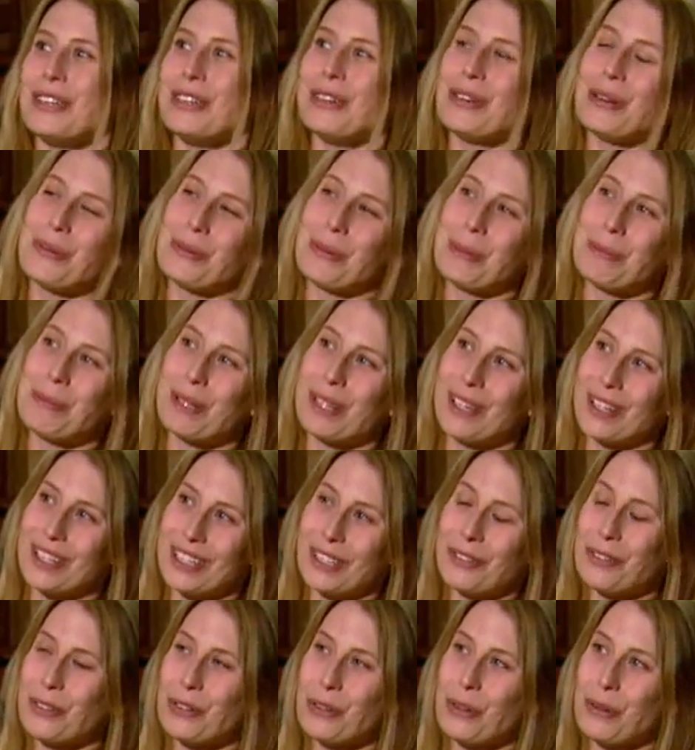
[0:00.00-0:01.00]
you know, we plug
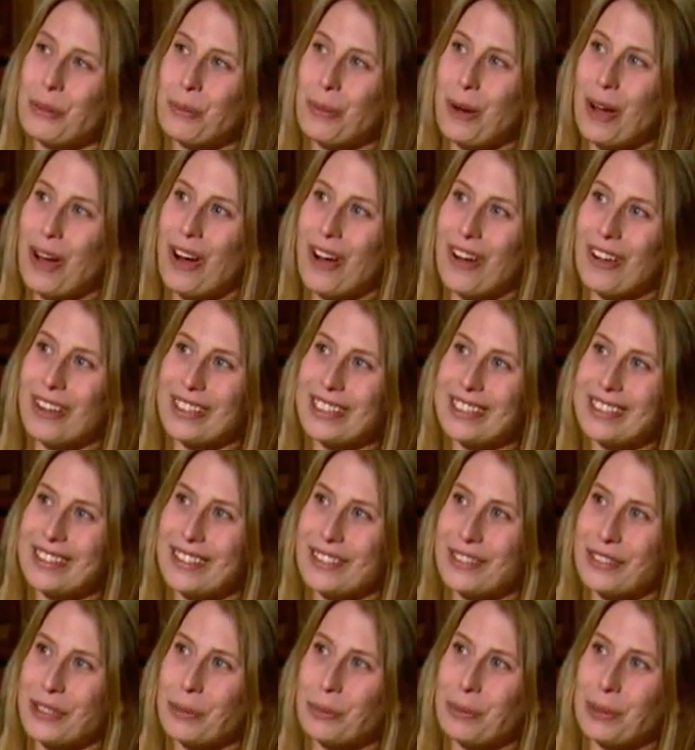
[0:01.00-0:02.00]
it into the wall and it
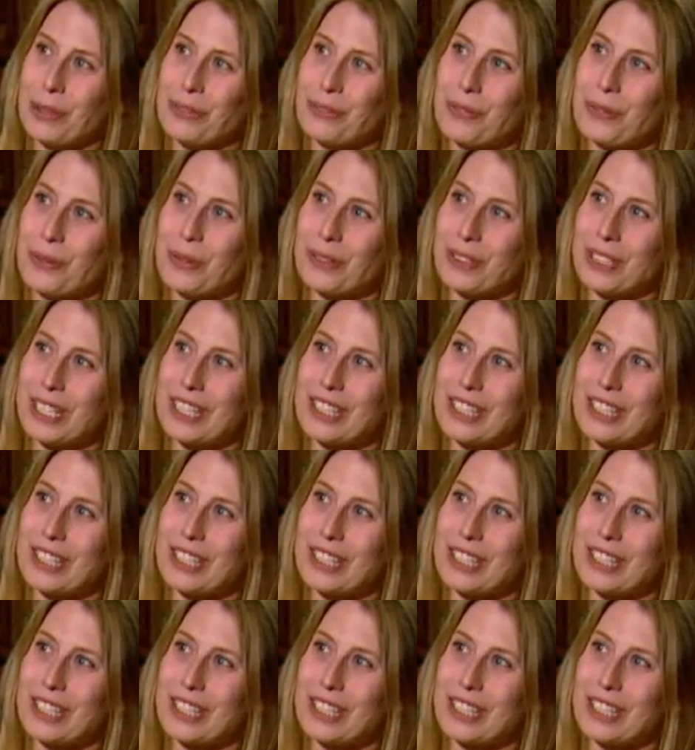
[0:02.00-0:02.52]
does the work for